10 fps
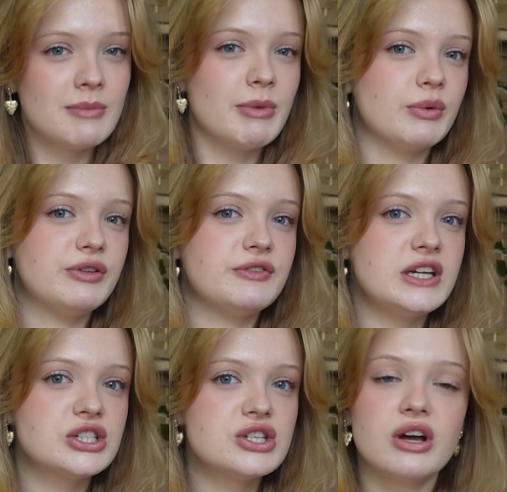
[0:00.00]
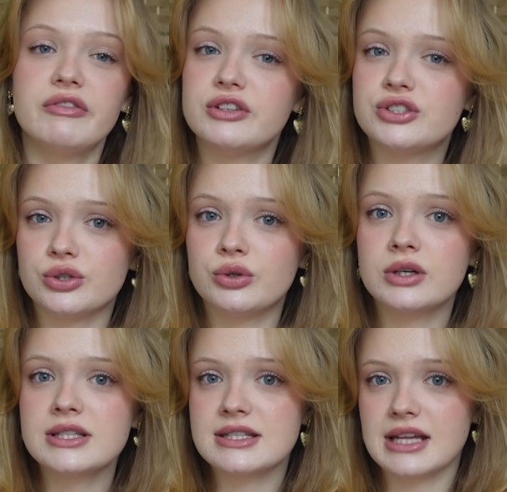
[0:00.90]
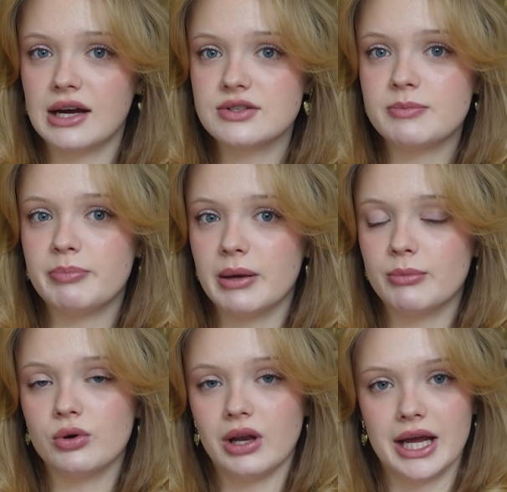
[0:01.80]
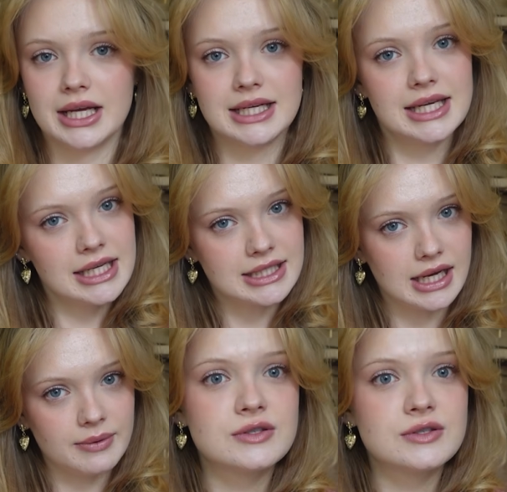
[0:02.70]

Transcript: but with features of the jaw and snout a bit more like an echidna.